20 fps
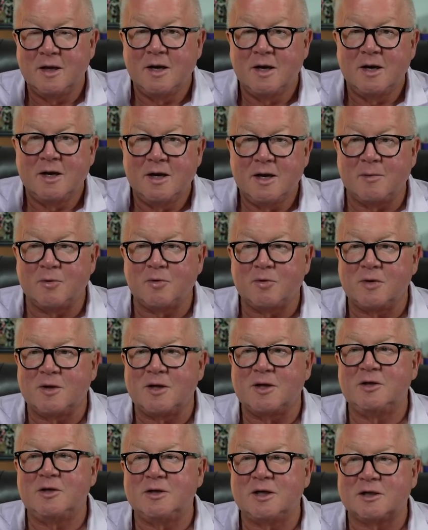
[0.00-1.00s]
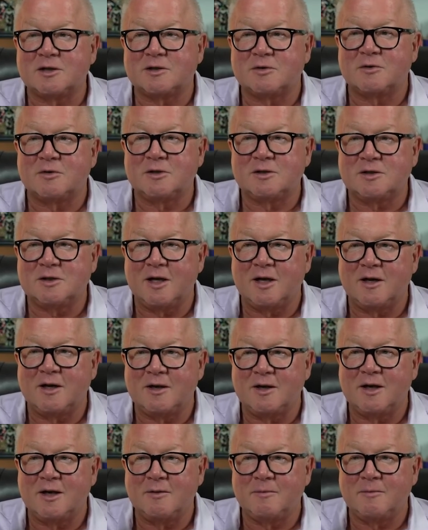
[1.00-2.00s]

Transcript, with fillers: #3. Can you take a screenshot of that?